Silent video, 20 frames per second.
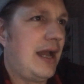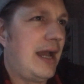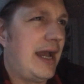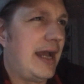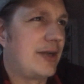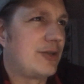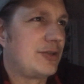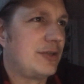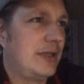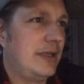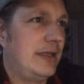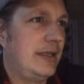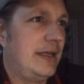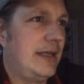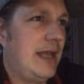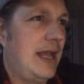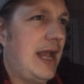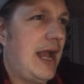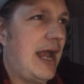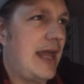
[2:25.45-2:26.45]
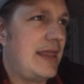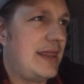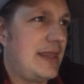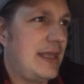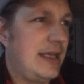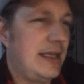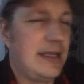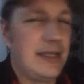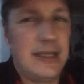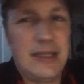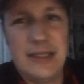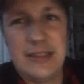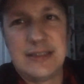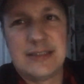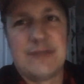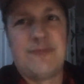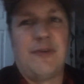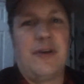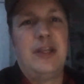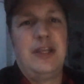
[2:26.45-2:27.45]
Actually, I think
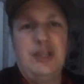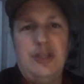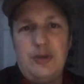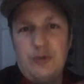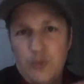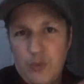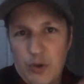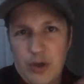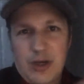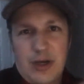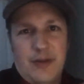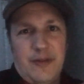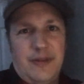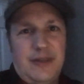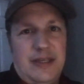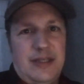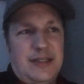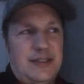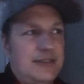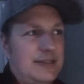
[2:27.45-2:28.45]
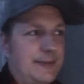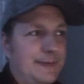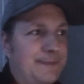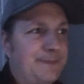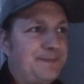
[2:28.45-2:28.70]
it's funny, you work on these